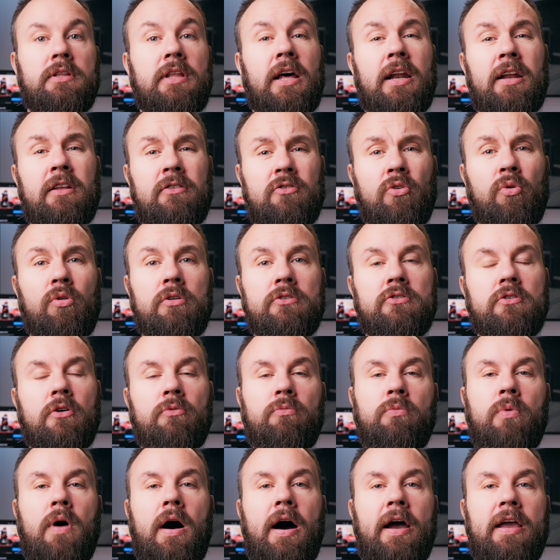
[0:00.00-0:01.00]
That is also
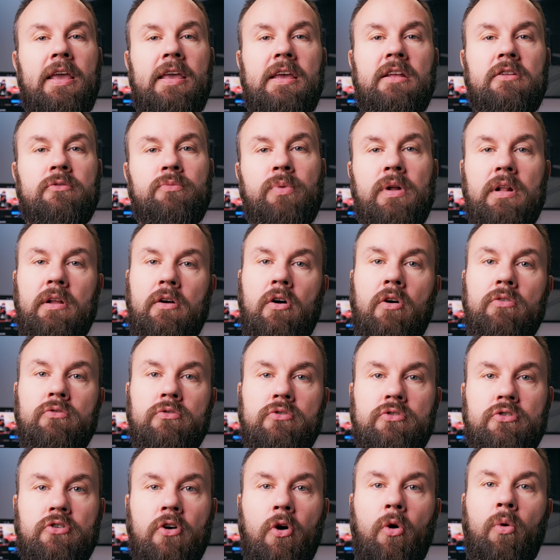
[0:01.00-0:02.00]
why it will
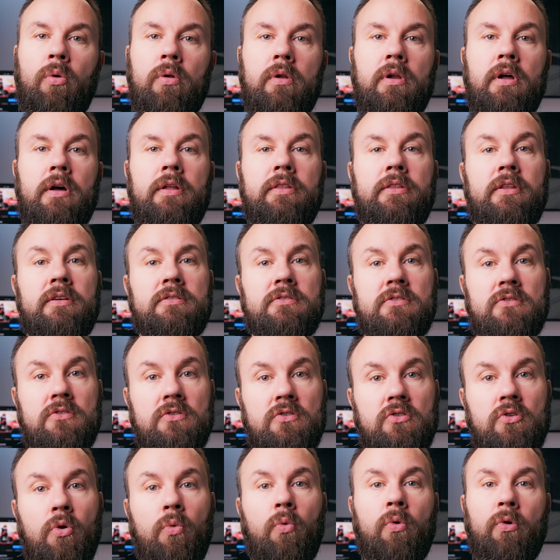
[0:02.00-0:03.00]
control the
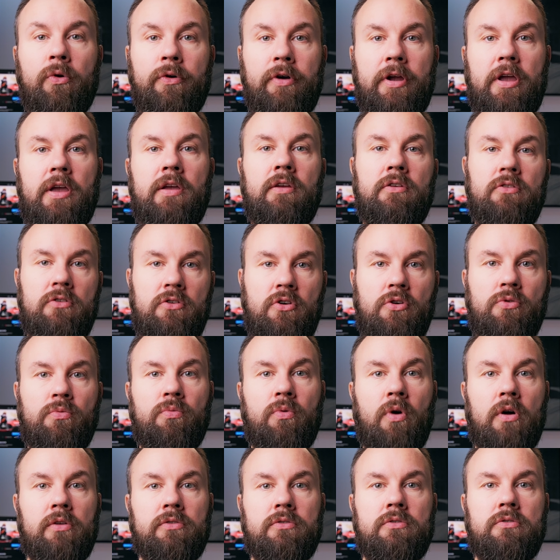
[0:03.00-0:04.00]
story you
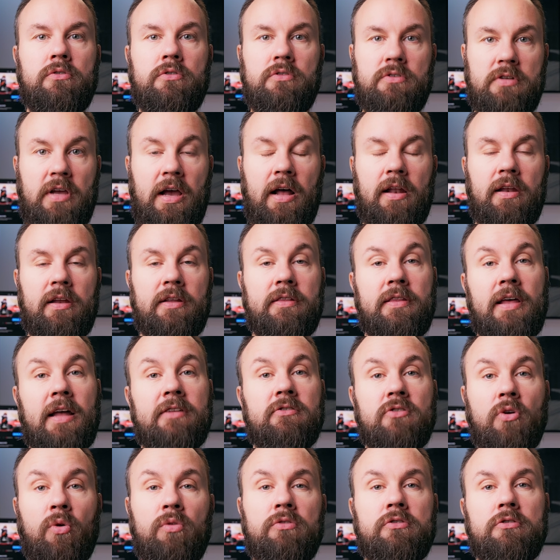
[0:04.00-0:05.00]
want to tell, and
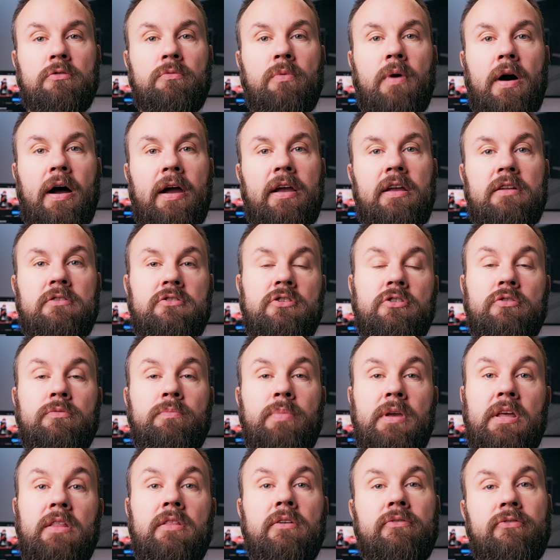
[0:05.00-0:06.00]
that's also why it
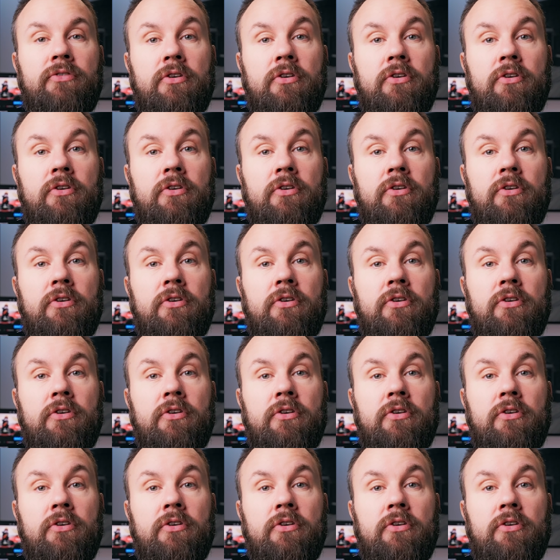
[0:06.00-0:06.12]
should be the